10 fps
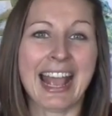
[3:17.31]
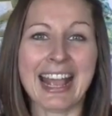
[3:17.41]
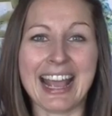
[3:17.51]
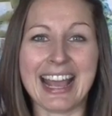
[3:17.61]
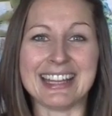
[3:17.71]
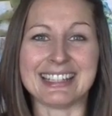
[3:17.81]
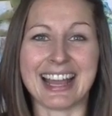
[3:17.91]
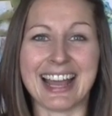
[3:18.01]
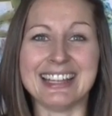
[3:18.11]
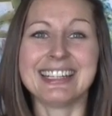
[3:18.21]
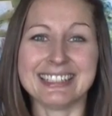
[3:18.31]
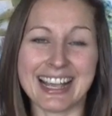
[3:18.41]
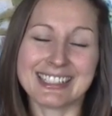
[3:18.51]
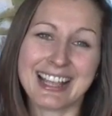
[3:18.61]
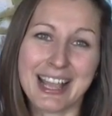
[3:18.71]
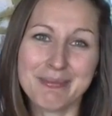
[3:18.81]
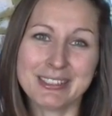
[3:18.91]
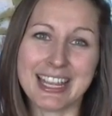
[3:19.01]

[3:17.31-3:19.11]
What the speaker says: and until next time,